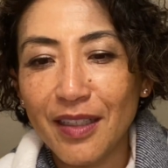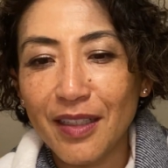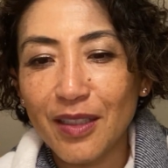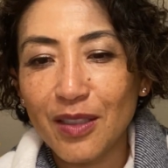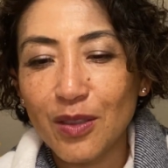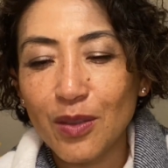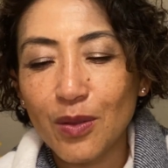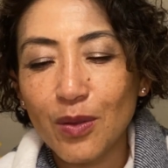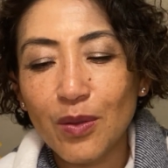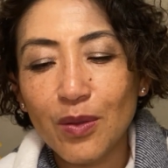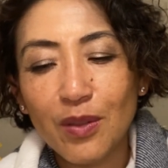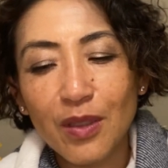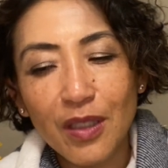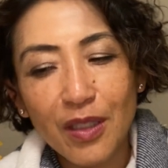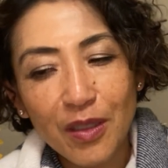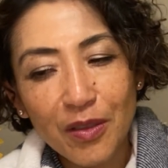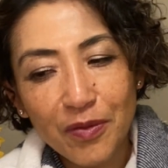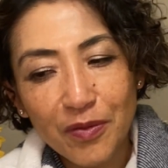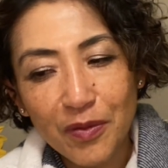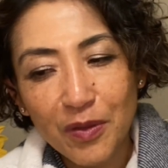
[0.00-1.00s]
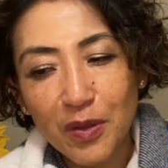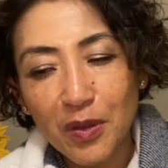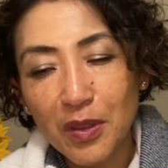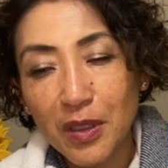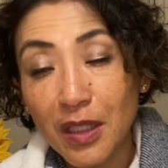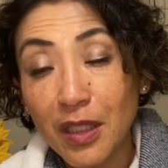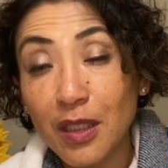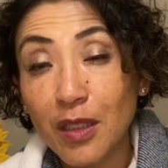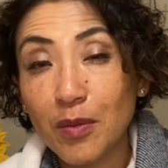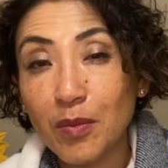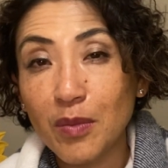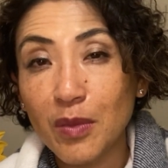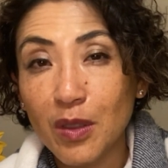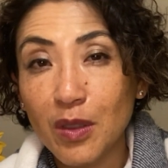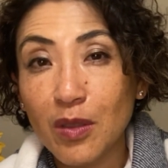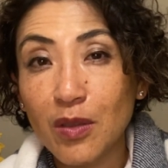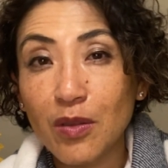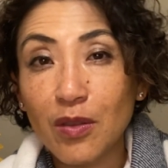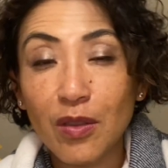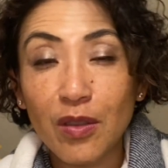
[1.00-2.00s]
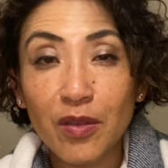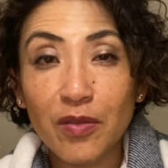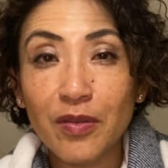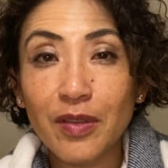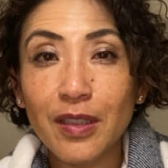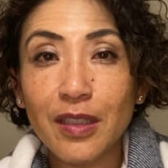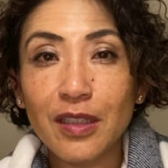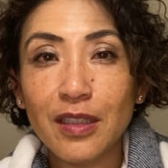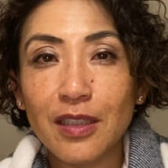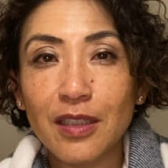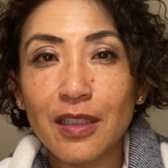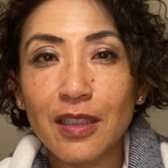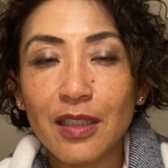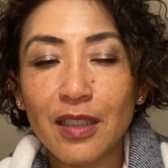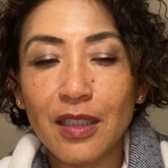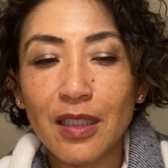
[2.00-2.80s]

So if you're in the middle of it,